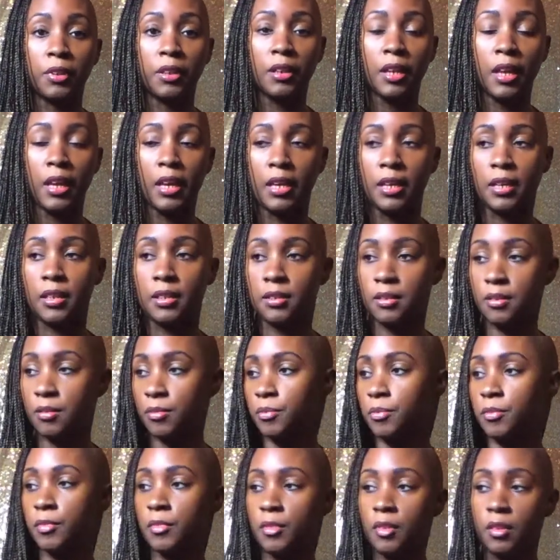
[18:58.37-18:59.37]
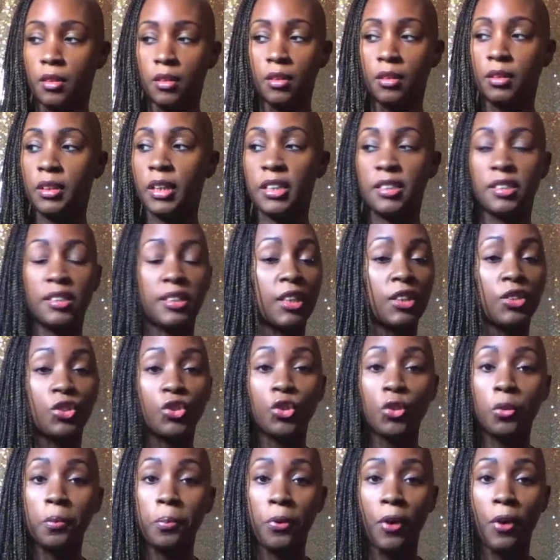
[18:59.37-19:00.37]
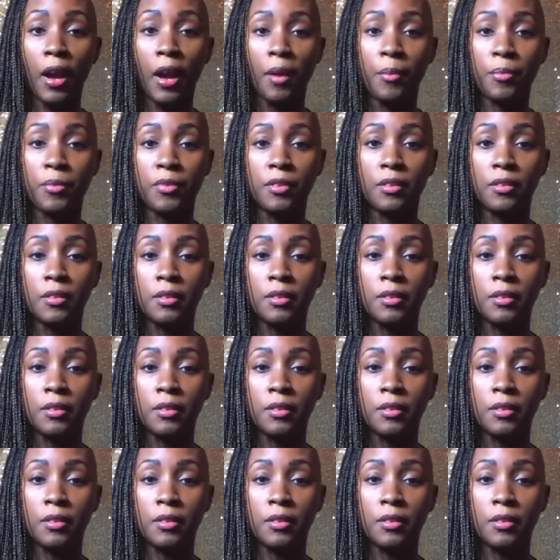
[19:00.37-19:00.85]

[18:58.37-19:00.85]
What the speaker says: days. Let's get you prepped.